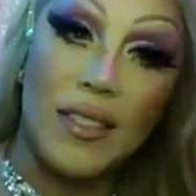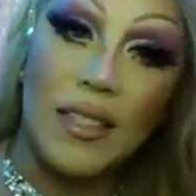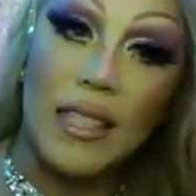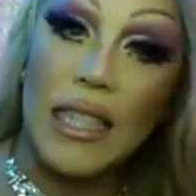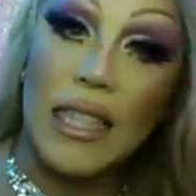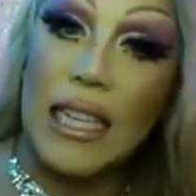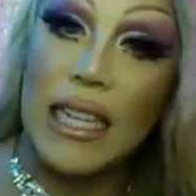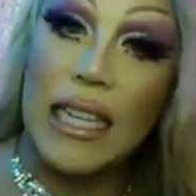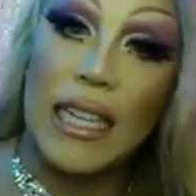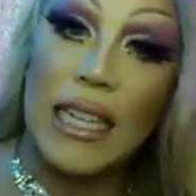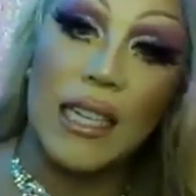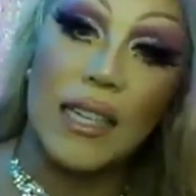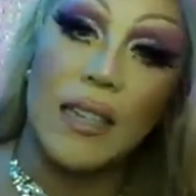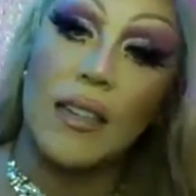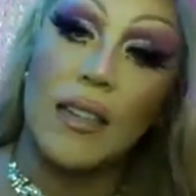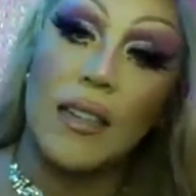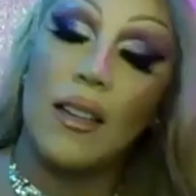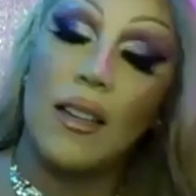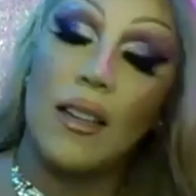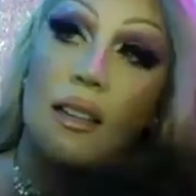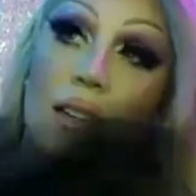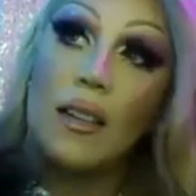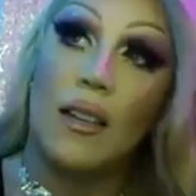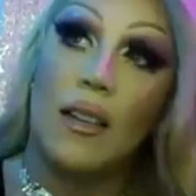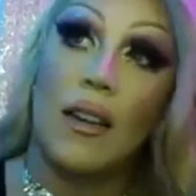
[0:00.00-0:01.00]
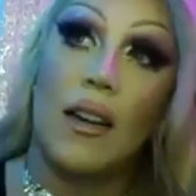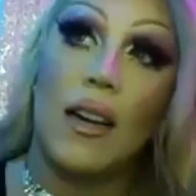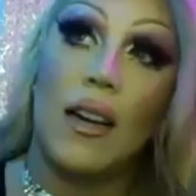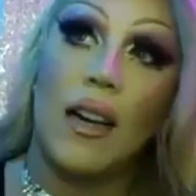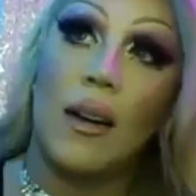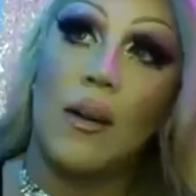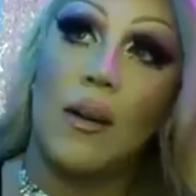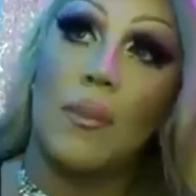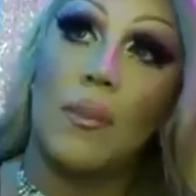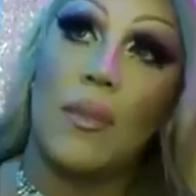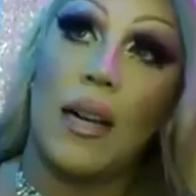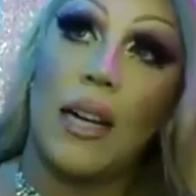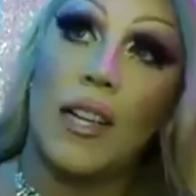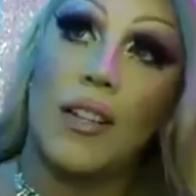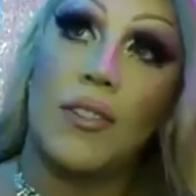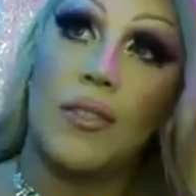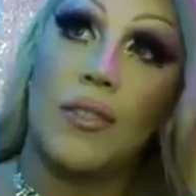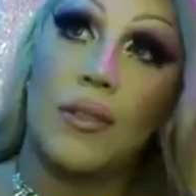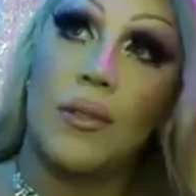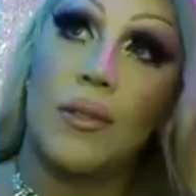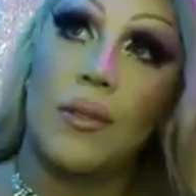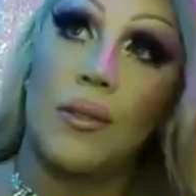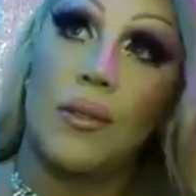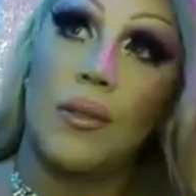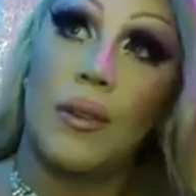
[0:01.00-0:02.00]
Like I
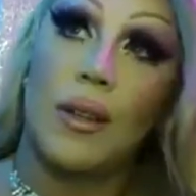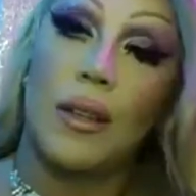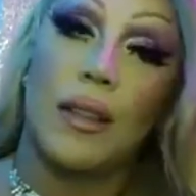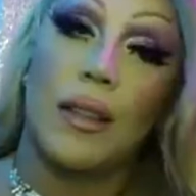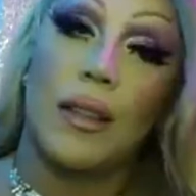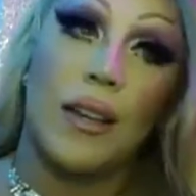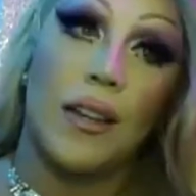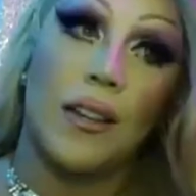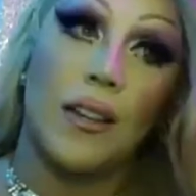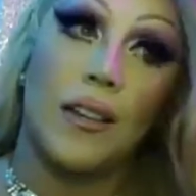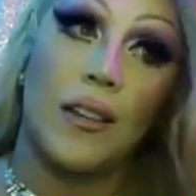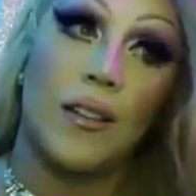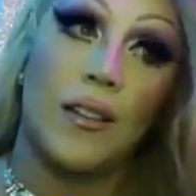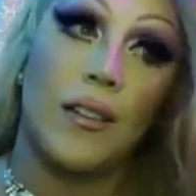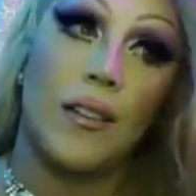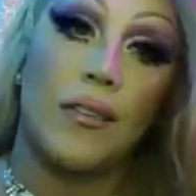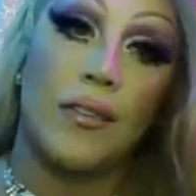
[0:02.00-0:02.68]
do a lot of